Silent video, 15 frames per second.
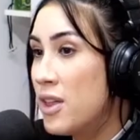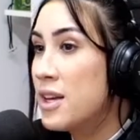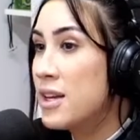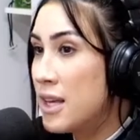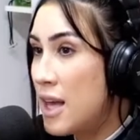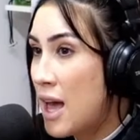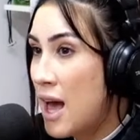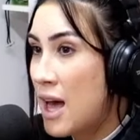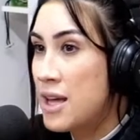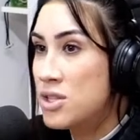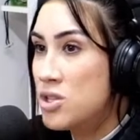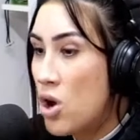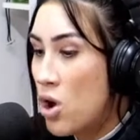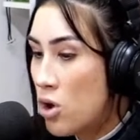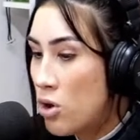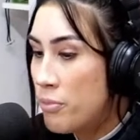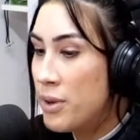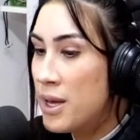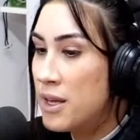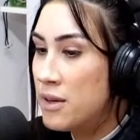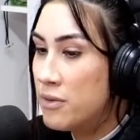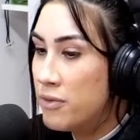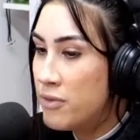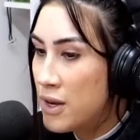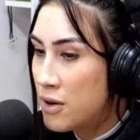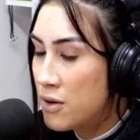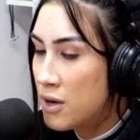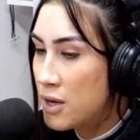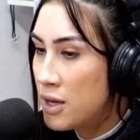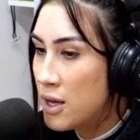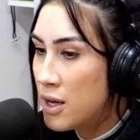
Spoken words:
it's all been very,